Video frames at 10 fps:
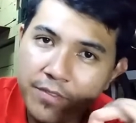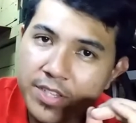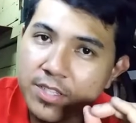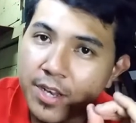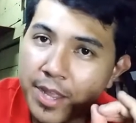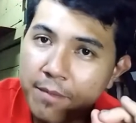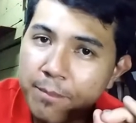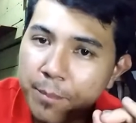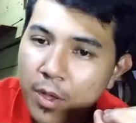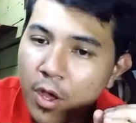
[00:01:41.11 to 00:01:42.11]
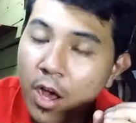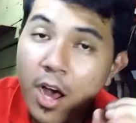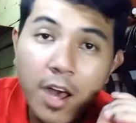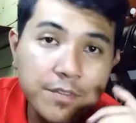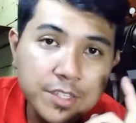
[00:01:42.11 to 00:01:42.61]
If it's a nymph,
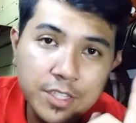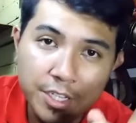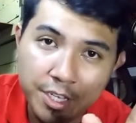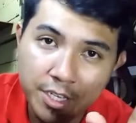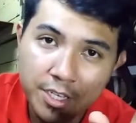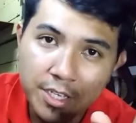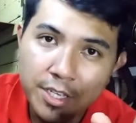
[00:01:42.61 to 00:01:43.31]
obviously